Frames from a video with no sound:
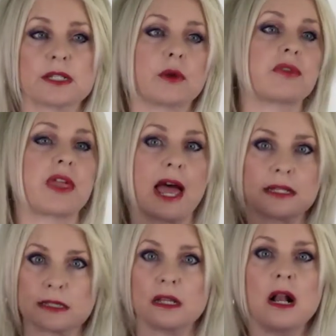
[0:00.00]
So
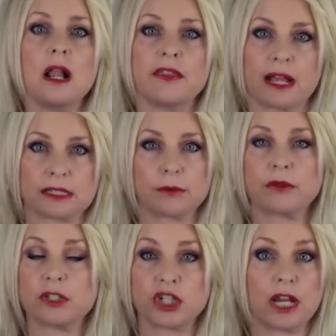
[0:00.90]
that's
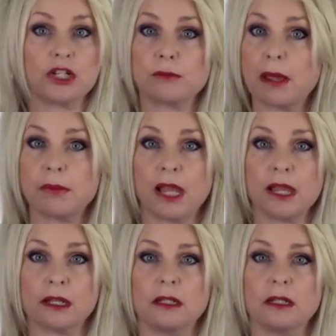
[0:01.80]
the change in my plan.